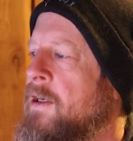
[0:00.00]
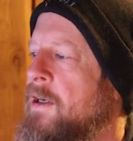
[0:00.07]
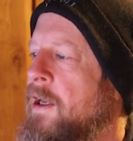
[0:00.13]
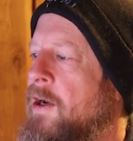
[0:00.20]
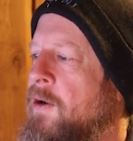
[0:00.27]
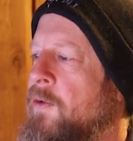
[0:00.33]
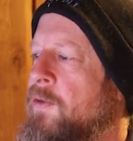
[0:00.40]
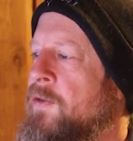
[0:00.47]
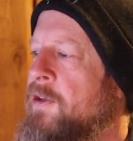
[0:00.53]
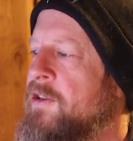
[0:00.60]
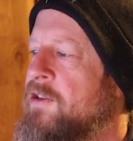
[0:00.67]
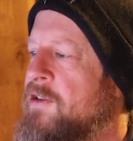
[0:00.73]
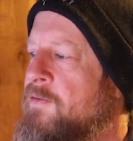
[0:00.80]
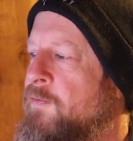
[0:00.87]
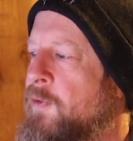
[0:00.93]
Now
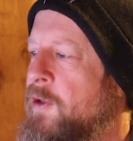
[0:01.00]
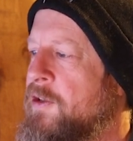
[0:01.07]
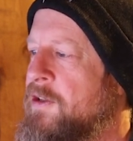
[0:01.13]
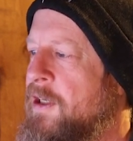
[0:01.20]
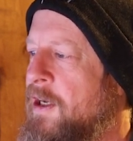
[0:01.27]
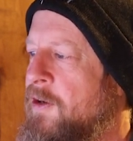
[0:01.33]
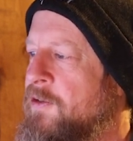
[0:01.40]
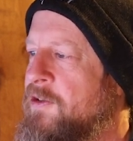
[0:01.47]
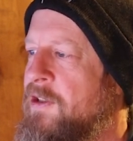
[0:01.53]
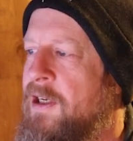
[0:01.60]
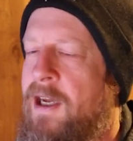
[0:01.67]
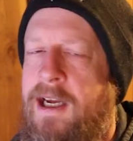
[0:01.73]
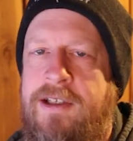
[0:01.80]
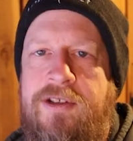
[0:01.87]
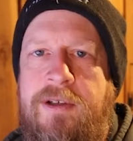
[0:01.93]
this first house,
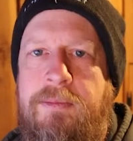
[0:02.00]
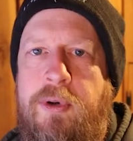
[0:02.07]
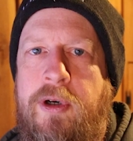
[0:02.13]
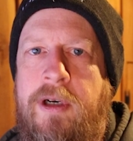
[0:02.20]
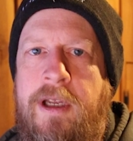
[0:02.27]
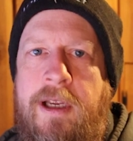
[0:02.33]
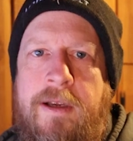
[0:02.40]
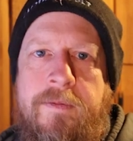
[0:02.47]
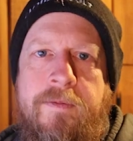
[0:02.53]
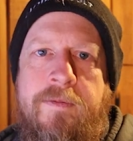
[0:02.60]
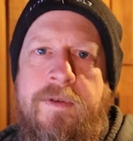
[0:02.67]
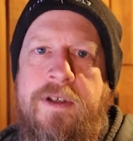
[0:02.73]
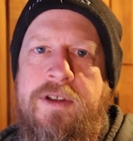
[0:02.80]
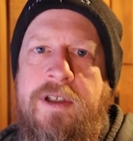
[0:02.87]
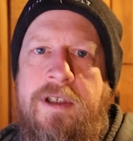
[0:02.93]
they actually put a
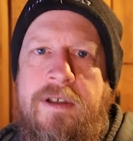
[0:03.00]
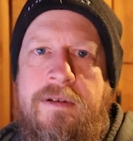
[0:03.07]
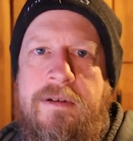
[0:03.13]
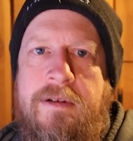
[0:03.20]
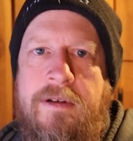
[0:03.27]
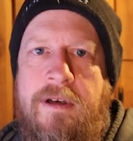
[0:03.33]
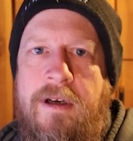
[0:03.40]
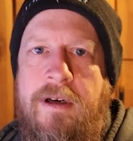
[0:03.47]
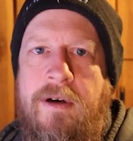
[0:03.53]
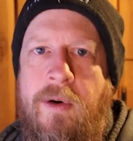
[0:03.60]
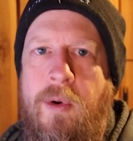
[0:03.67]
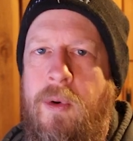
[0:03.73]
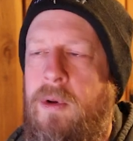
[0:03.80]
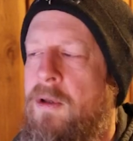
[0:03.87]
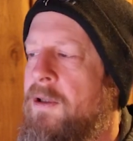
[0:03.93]
fishing
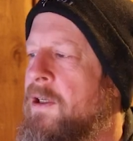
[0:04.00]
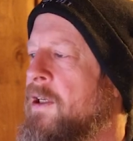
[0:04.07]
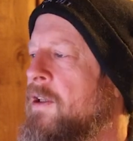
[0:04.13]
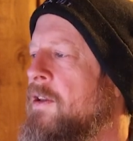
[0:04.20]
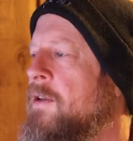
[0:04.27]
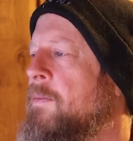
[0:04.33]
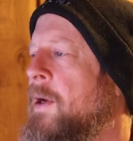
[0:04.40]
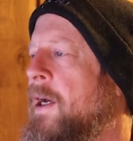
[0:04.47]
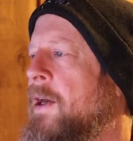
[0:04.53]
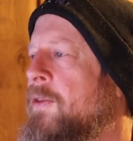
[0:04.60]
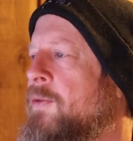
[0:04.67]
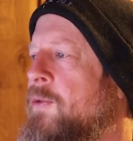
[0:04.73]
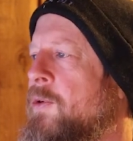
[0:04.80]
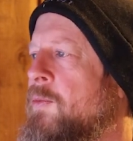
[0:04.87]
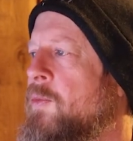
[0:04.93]
hole in the
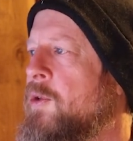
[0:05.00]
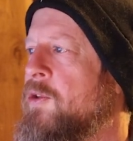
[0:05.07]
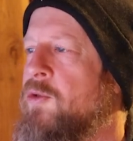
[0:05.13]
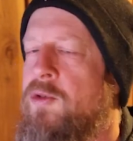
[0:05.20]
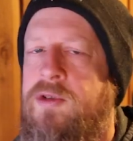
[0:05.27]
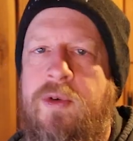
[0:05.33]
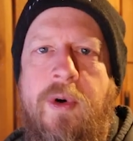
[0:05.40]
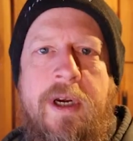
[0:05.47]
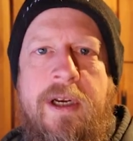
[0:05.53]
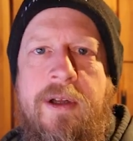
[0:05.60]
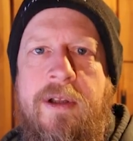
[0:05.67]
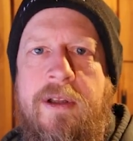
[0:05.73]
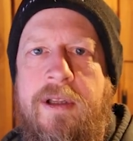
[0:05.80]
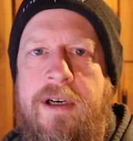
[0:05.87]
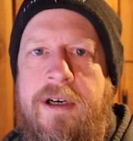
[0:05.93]
bathroom, which was
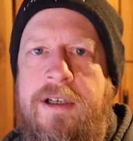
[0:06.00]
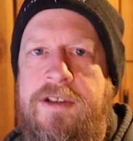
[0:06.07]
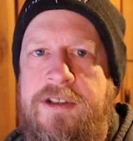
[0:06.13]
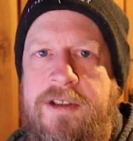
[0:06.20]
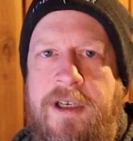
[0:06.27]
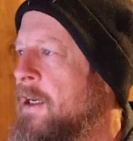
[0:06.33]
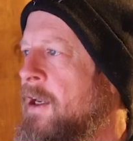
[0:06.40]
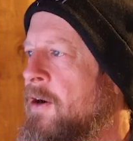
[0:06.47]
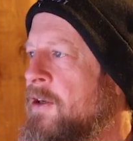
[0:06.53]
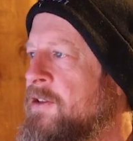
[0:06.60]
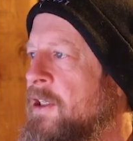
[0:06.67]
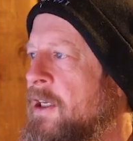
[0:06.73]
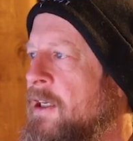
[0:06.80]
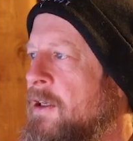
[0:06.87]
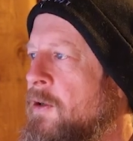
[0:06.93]
quite hilarious. Now
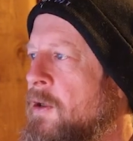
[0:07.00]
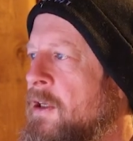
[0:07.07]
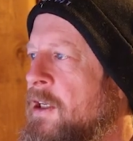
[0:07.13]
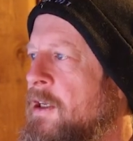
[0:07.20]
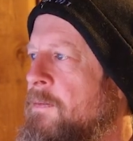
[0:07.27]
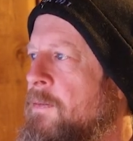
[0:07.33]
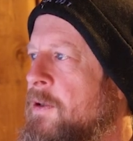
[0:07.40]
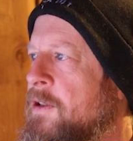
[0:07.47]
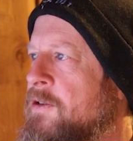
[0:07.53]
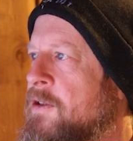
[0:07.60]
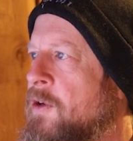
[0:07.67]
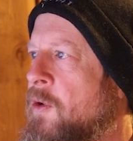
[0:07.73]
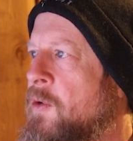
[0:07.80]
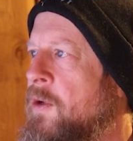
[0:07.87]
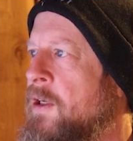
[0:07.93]
as I keep this
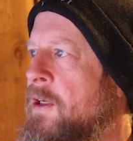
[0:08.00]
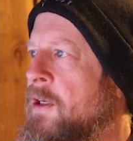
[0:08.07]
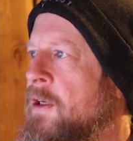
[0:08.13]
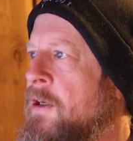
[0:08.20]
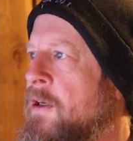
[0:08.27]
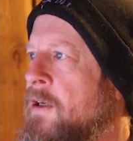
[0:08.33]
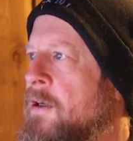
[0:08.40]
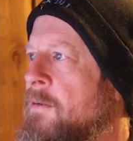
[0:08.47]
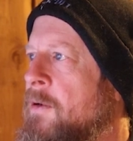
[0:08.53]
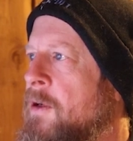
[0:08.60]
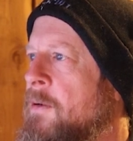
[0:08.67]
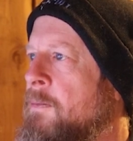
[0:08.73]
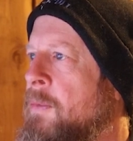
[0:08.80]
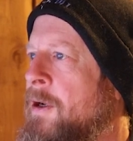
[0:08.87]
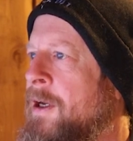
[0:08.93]
going here, I'm going
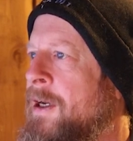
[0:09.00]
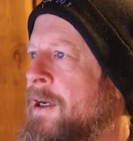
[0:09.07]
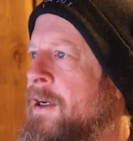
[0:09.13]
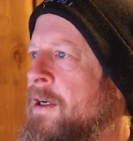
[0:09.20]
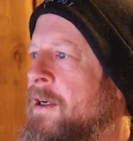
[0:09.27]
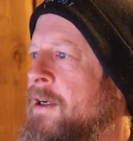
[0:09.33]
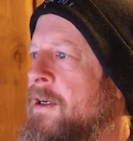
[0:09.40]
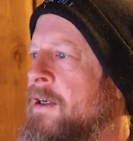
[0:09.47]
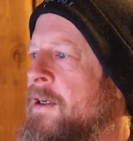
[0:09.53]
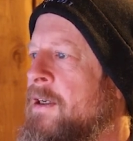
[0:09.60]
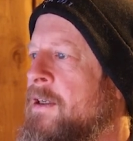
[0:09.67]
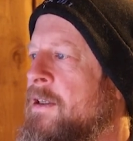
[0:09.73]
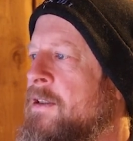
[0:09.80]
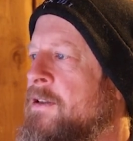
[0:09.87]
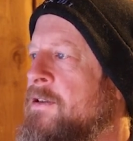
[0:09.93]
to
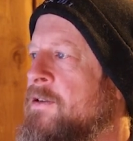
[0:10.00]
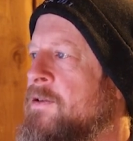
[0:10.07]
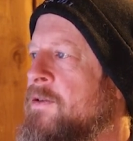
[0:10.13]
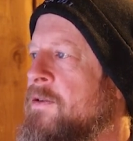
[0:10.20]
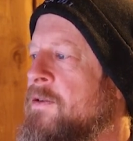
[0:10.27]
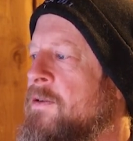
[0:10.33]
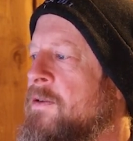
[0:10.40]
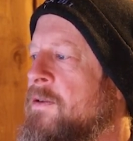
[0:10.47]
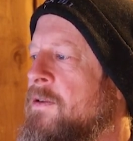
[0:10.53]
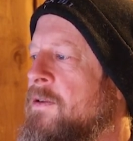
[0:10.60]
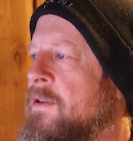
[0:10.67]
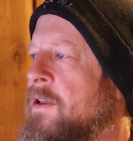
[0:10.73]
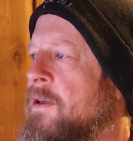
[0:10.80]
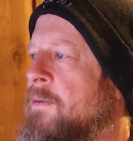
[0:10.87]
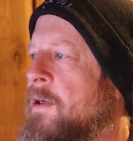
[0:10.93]
pause,
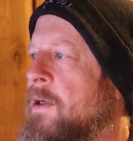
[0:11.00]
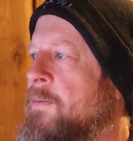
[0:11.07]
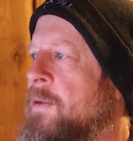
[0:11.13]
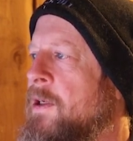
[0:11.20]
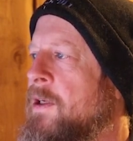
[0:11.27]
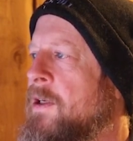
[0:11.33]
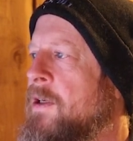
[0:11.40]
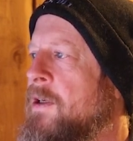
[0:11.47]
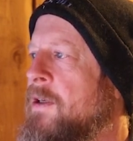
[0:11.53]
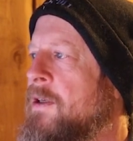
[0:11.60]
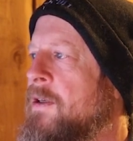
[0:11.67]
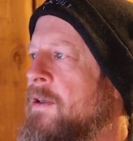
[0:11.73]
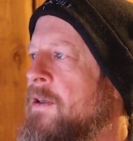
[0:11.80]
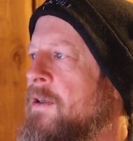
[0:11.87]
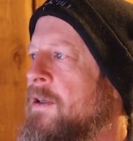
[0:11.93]
or coming up
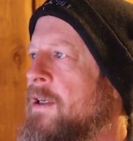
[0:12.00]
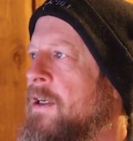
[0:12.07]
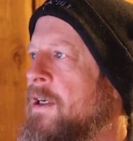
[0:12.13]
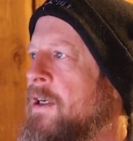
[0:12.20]
here,